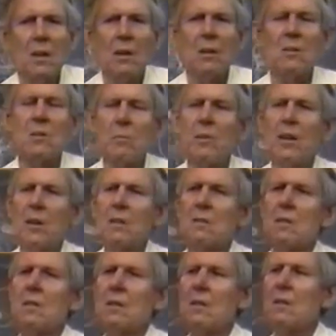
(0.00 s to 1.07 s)
on the
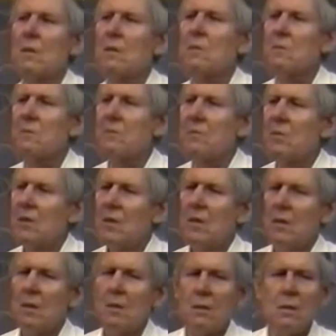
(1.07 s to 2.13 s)
part of
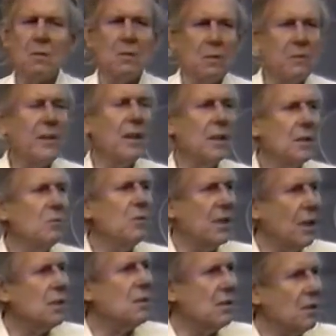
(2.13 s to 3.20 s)
divine
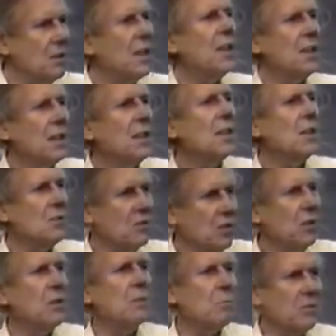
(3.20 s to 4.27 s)
reality, thinking in
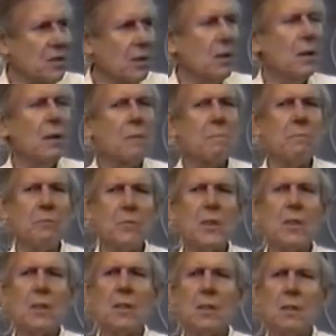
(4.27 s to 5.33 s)
terms of
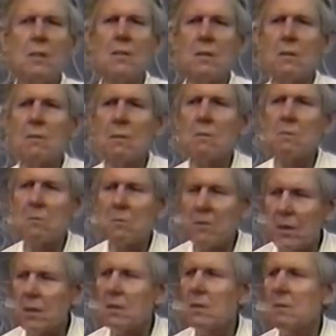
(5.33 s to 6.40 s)
a
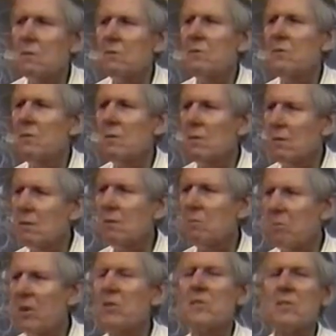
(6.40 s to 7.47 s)
creative
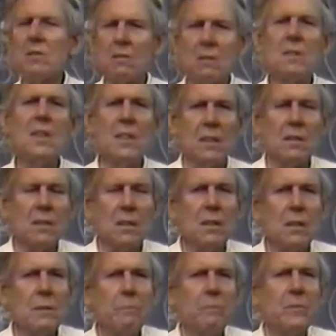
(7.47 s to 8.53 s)
personal
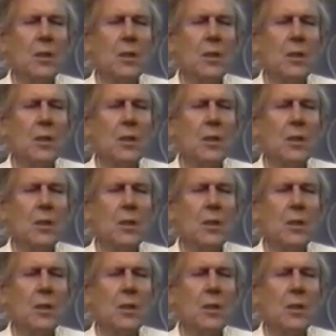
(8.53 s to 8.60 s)
deity,